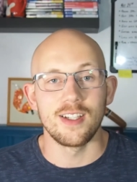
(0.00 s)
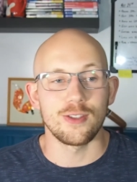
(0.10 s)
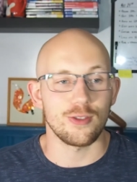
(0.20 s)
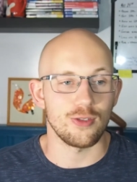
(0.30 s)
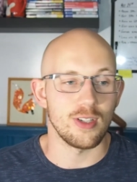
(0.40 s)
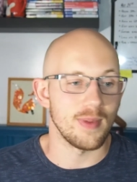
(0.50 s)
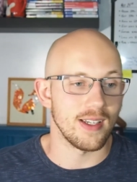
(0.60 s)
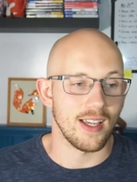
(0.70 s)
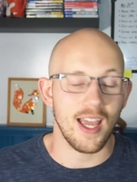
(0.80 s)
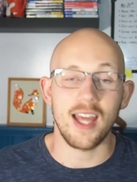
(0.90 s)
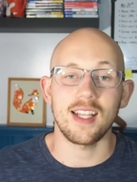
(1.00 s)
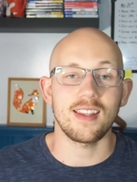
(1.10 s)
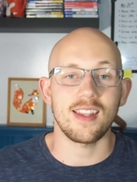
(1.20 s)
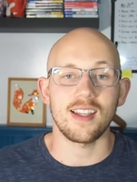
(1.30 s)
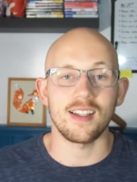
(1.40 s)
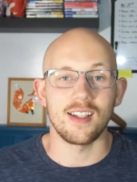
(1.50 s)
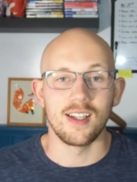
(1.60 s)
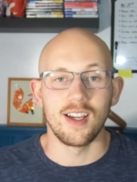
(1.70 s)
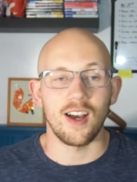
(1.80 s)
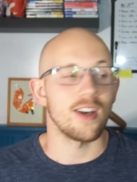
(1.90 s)
streaming, anything
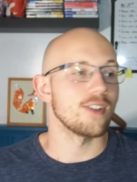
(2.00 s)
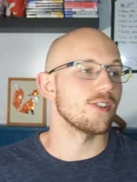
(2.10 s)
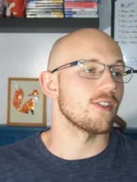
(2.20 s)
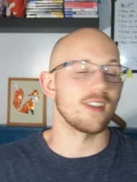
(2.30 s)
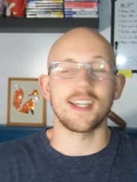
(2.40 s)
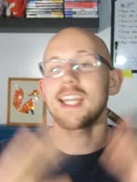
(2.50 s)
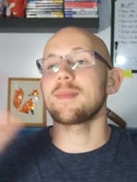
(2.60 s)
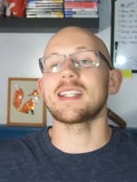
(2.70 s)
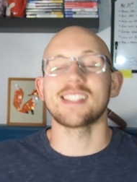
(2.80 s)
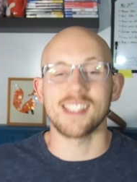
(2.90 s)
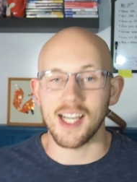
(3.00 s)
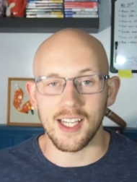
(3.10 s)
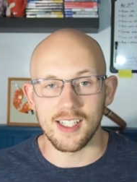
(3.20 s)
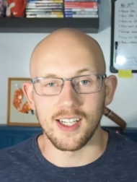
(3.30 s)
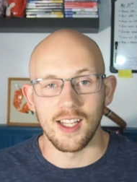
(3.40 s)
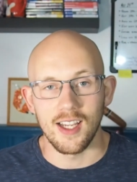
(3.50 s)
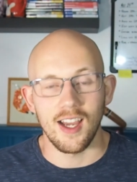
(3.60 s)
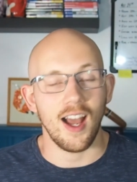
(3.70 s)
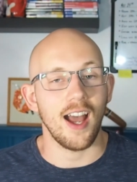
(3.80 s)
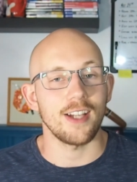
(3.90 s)
under the gaming sun.
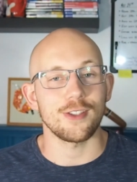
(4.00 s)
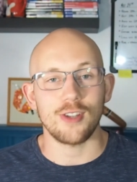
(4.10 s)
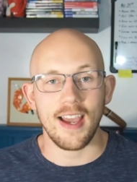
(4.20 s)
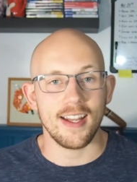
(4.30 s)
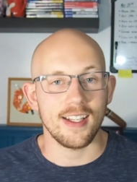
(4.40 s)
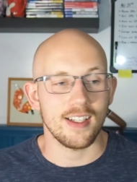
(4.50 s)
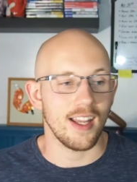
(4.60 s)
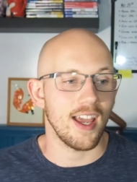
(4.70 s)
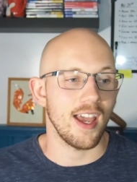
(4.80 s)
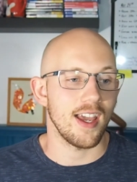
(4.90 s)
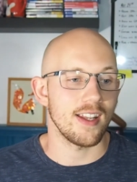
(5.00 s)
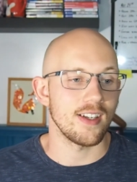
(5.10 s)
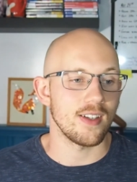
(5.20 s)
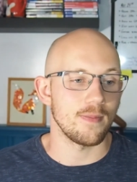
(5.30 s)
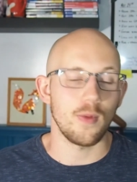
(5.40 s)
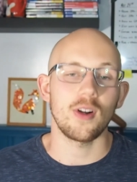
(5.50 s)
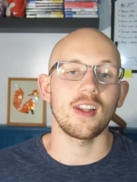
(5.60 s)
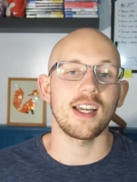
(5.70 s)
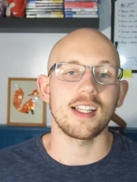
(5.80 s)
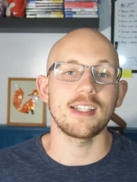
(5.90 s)
I tried it and more
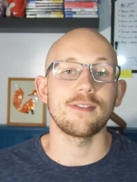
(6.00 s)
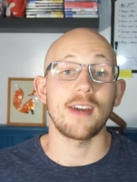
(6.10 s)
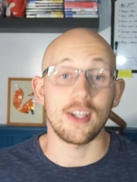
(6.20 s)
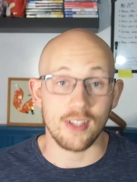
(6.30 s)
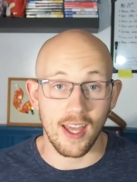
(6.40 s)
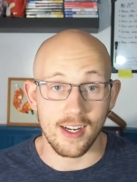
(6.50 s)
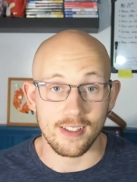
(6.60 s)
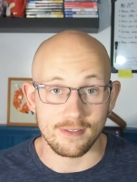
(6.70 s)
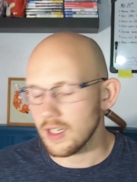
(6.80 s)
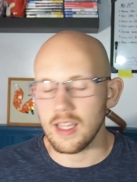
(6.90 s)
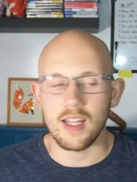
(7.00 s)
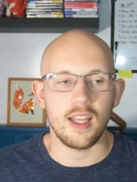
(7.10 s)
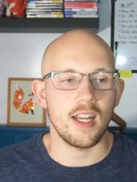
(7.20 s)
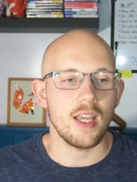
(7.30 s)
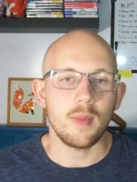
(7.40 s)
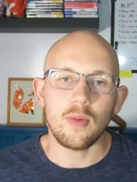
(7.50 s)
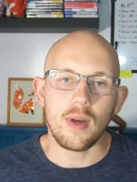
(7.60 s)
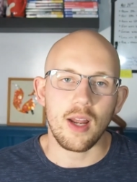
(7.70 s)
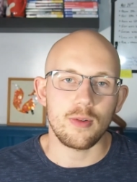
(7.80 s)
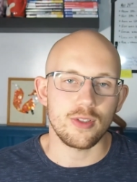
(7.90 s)
likely failed at it. it. It hit me
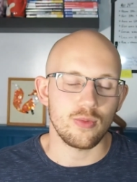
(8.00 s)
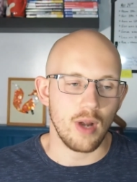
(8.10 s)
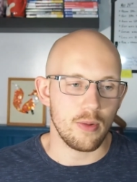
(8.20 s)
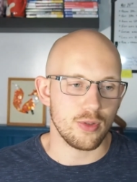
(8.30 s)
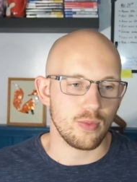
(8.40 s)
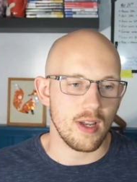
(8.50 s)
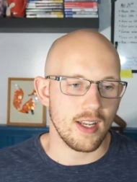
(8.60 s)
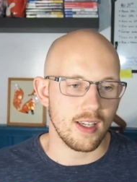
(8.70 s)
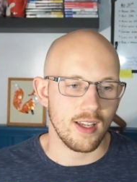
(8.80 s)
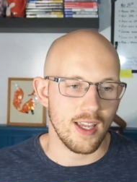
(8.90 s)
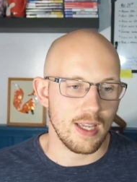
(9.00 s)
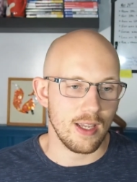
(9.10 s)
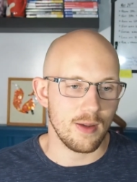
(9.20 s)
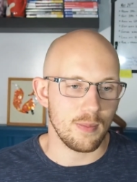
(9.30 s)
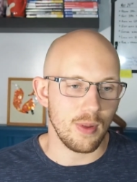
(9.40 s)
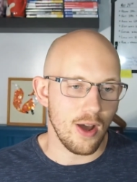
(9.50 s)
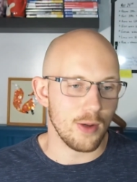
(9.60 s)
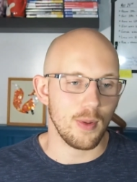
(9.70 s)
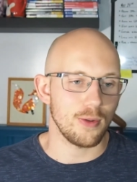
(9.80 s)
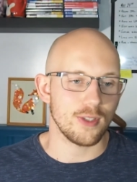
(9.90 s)
when I was I was writing a
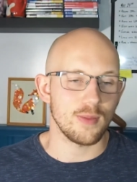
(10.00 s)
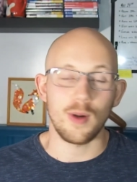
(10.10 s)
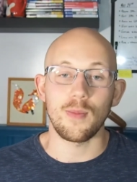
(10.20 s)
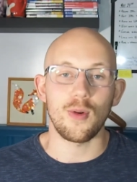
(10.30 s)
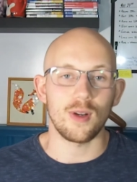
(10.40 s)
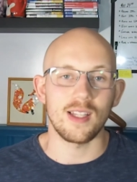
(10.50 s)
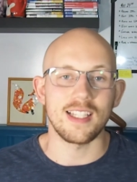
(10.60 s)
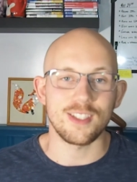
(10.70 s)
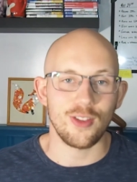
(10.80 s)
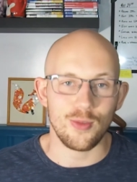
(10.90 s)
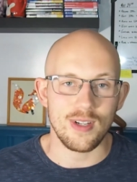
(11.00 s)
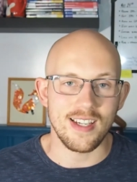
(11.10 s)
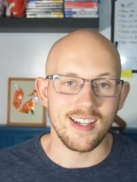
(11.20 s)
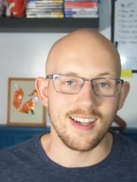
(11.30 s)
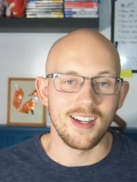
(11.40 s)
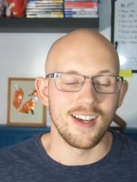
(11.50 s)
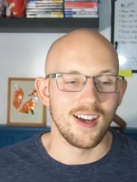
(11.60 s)
blog post about Borderlands 3